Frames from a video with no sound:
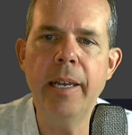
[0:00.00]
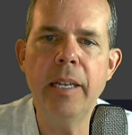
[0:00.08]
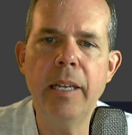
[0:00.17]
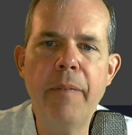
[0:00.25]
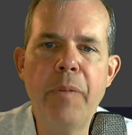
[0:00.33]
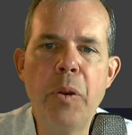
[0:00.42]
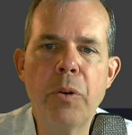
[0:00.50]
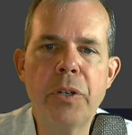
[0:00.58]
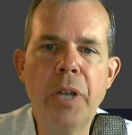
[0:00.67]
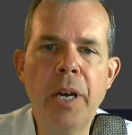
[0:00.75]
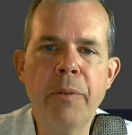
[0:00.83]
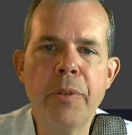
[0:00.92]
If you're
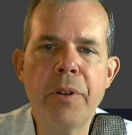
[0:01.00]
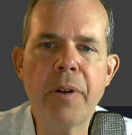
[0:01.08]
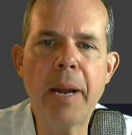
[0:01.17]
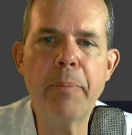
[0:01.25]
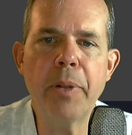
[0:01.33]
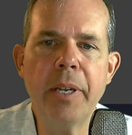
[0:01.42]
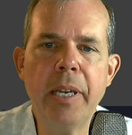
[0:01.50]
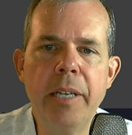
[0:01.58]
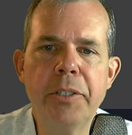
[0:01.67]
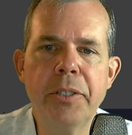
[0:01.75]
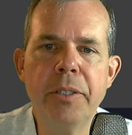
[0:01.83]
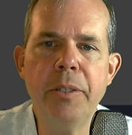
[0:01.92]
done with your
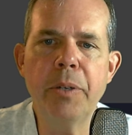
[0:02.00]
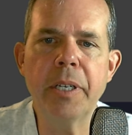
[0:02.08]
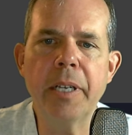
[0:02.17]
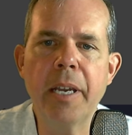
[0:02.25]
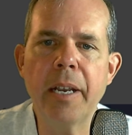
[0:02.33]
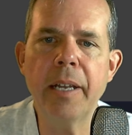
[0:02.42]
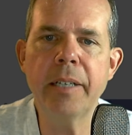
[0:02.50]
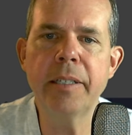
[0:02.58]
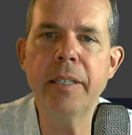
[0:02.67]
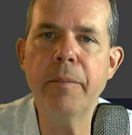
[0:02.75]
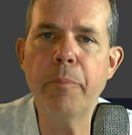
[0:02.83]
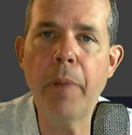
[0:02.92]
application, you can connect
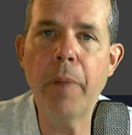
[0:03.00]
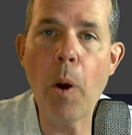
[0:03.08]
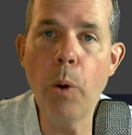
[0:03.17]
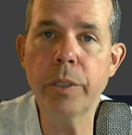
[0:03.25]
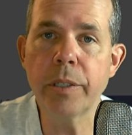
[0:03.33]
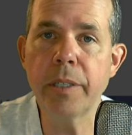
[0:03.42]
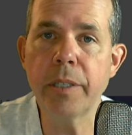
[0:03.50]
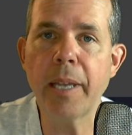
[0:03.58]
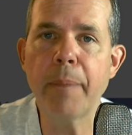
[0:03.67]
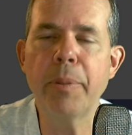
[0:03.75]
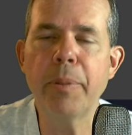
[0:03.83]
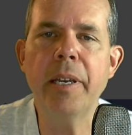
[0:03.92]
it and host this
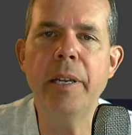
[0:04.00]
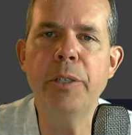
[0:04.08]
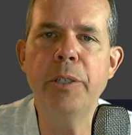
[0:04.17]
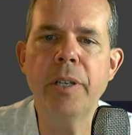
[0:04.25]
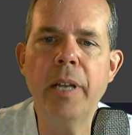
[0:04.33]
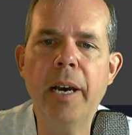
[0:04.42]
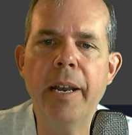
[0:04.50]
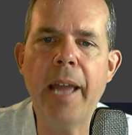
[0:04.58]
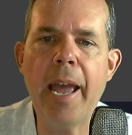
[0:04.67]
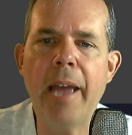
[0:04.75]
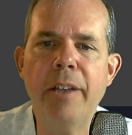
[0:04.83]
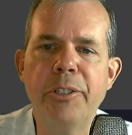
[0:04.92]
application on
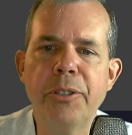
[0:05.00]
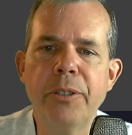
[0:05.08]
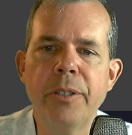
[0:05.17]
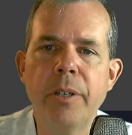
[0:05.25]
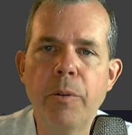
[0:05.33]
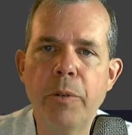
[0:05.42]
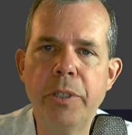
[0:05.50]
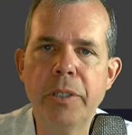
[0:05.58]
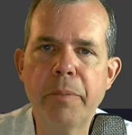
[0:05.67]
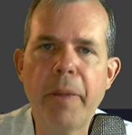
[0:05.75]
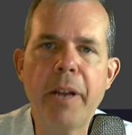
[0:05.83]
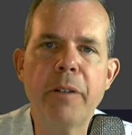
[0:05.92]
Azure, which
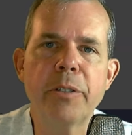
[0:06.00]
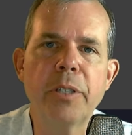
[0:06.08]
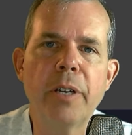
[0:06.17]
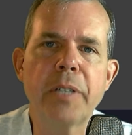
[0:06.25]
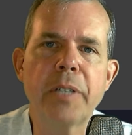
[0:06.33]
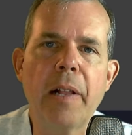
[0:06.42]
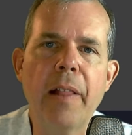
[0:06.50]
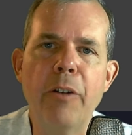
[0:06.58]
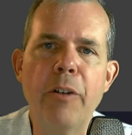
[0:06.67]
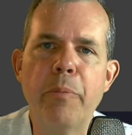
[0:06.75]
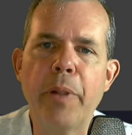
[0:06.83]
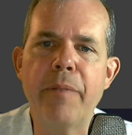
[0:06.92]
is Microsoft's
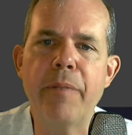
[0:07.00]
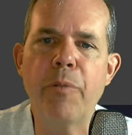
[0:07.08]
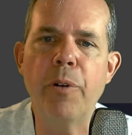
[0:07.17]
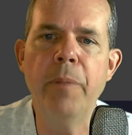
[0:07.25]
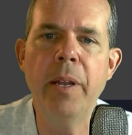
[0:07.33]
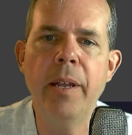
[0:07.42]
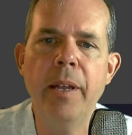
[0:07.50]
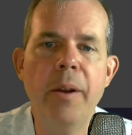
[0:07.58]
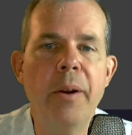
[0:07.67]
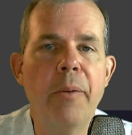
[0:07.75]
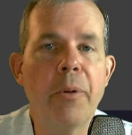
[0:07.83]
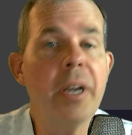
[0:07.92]
cloud platform.
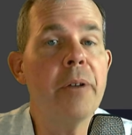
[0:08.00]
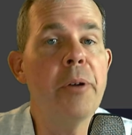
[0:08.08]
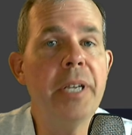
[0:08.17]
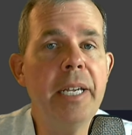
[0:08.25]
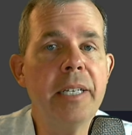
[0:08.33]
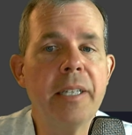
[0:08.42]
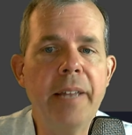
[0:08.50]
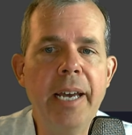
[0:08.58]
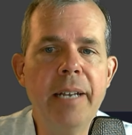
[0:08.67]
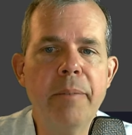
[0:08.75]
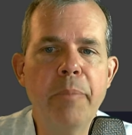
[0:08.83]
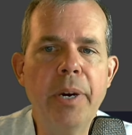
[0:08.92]
We're not going to get to
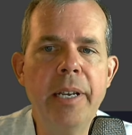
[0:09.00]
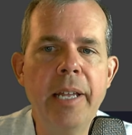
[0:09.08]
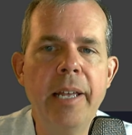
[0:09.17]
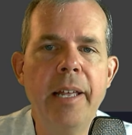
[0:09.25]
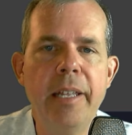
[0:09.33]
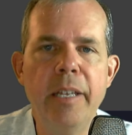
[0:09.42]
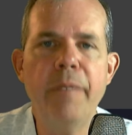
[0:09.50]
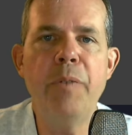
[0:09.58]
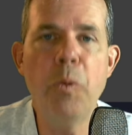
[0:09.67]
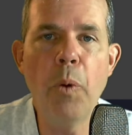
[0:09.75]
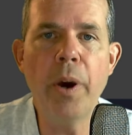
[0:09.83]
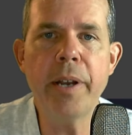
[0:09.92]
that, but if
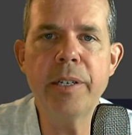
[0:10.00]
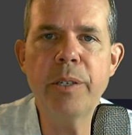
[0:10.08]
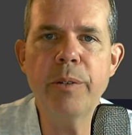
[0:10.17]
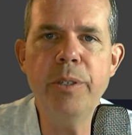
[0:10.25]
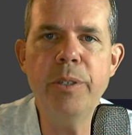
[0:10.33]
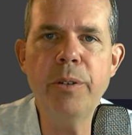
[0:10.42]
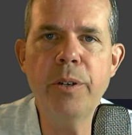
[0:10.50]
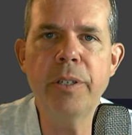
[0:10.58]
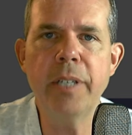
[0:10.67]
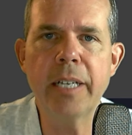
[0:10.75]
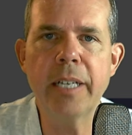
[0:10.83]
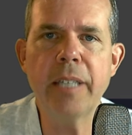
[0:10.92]
you wanted to, you
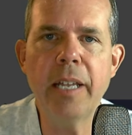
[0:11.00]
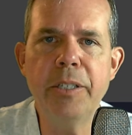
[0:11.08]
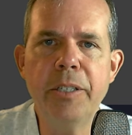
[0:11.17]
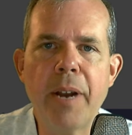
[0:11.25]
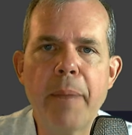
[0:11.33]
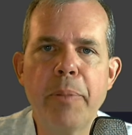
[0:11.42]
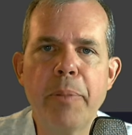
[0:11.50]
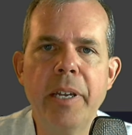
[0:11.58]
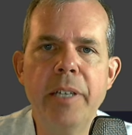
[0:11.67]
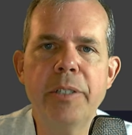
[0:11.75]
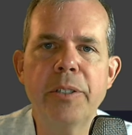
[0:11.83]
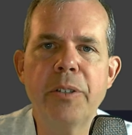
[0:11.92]
could extend your
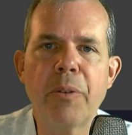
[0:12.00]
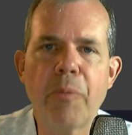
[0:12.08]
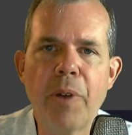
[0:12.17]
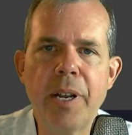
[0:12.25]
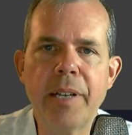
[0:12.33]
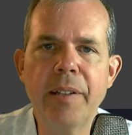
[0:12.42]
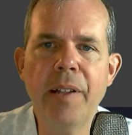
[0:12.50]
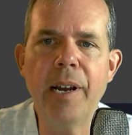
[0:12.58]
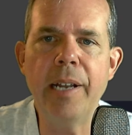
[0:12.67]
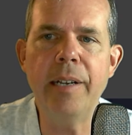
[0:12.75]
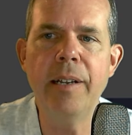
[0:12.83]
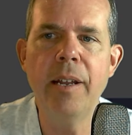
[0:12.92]
application to run
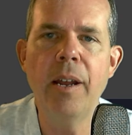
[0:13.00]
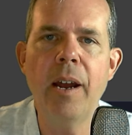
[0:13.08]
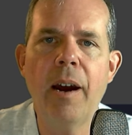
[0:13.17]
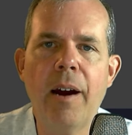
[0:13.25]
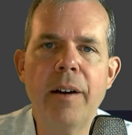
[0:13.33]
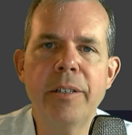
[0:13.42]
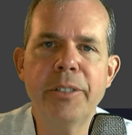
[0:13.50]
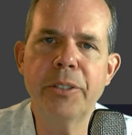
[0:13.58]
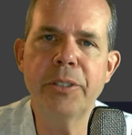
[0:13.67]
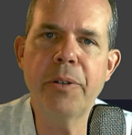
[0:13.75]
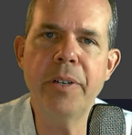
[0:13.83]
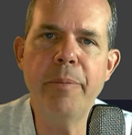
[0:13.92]
online. Ours is
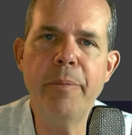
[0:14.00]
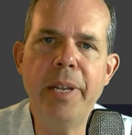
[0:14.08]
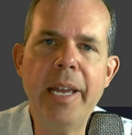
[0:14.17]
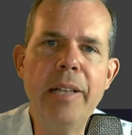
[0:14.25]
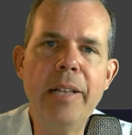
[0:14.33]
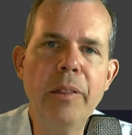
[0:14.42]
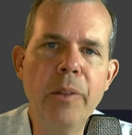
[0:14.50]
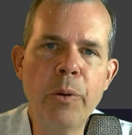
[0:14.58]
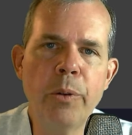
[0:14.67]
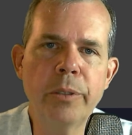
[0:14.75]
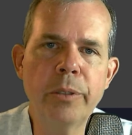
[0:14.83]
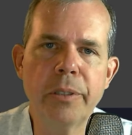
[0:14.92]
going to be a
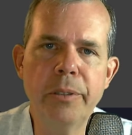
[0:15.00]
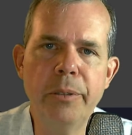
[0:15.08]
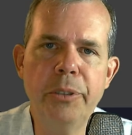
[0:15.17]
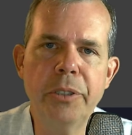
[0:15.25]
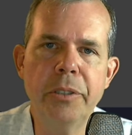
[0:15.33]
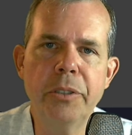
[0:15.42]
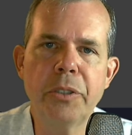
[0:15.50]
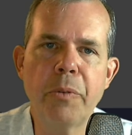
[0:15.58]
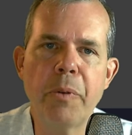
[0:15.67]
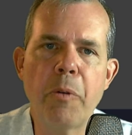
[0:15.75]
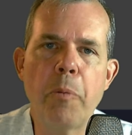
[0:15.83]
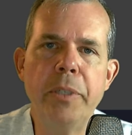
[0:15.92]
local solution, so
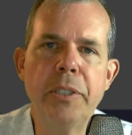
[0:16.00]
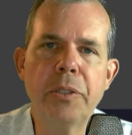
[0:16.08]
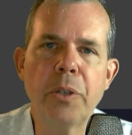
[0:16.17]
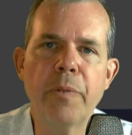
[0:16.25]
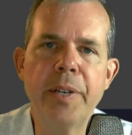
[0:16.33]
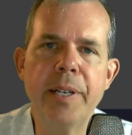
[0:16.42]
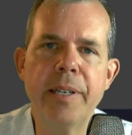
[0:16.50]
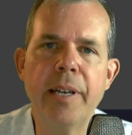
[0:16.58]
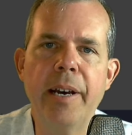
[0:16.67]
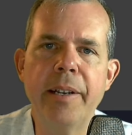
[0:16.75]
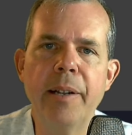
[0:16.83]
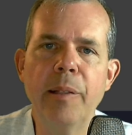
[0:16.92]
we will be serving it
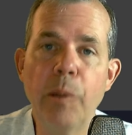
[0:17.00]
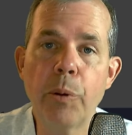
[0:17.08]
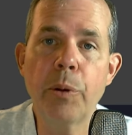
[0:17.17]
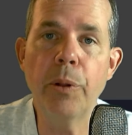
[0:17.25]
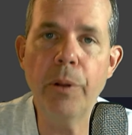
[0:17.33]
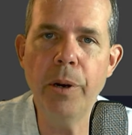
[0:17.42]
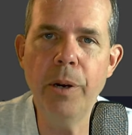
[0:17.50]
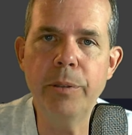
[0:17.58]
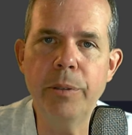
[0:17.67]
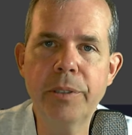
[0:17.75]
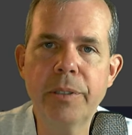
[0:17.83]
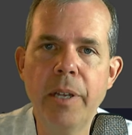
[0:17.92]
on a local
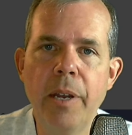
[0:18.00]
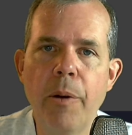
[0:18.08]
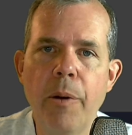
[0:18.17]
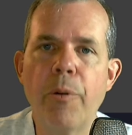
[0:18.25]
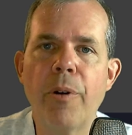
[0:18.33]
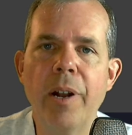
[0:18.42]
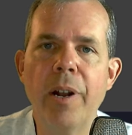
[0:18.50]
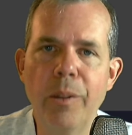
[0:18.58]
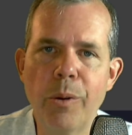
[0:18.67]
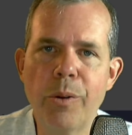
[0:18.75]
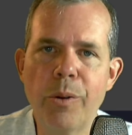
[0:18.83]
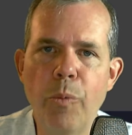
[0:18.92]
host or a
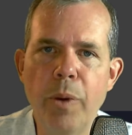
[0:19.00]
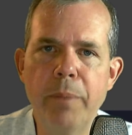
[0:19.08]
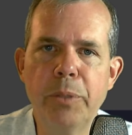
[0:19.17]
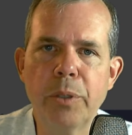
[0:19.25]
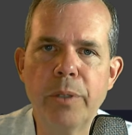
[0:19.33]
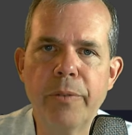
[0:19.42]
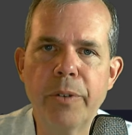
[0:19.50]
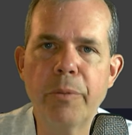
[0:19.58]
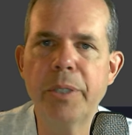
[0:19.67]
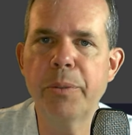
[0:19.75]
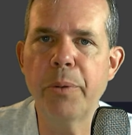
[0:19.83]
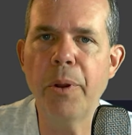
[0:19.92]
local web server, which will